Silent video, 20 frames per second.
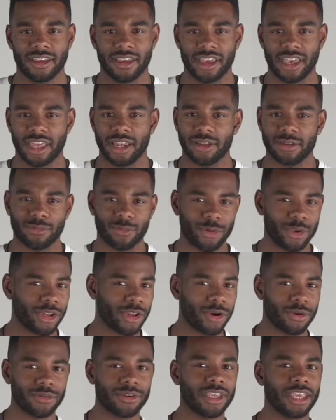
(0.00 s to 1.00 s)
and we
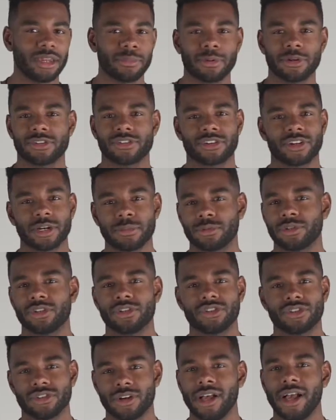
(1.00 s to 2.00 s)
don't need
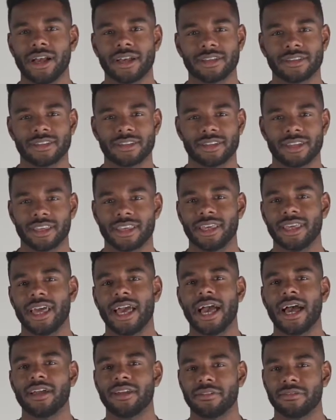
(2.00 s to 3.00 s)
prescription drugs to get
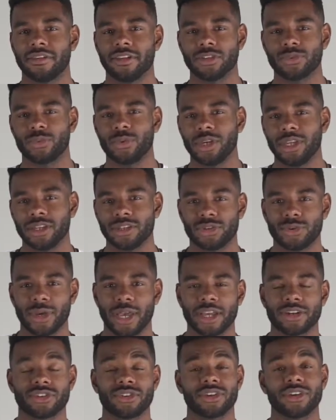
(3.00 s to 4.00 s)
out of this. We need to
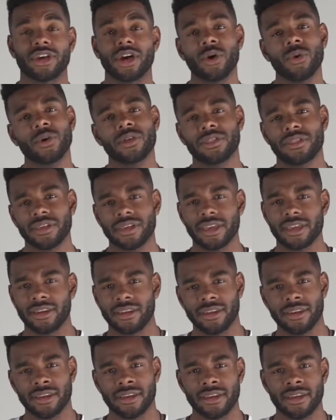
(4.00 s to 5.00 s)
actually go
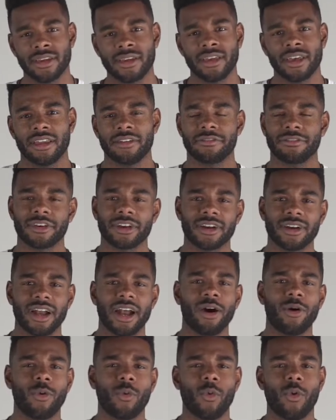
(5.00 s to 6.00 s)
within and figure
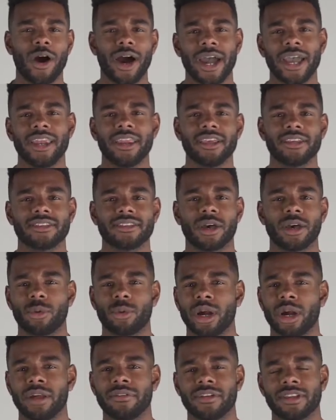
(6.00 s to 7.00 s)
out why it is that
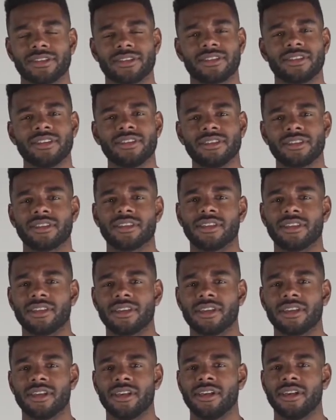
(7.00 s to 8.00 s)
we're even sensing
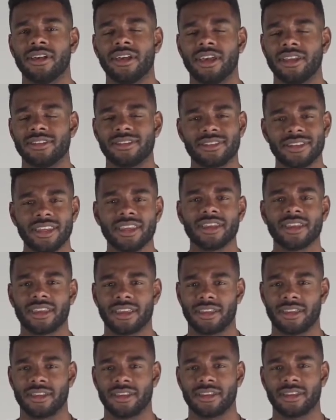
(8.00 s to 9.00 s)
and
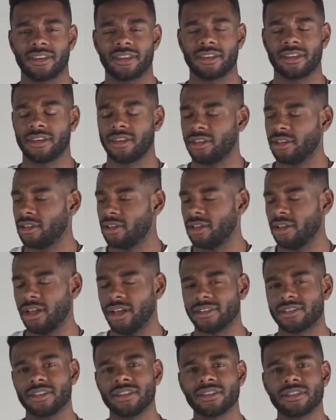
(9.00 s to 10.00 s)
seeking a
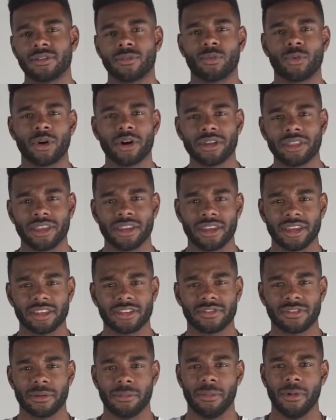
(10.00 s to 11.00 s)
sense of worthiness
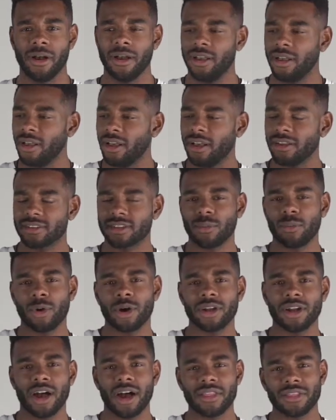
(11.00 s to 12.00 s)
from
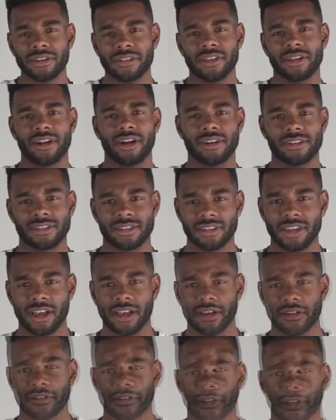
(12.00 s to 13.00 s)
someone other than
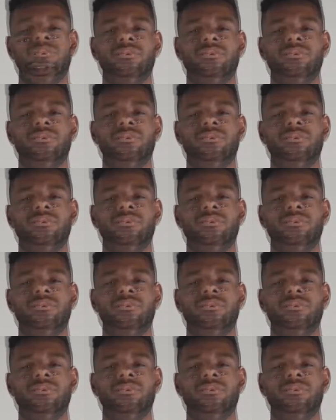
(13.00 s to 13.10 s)
ourselves.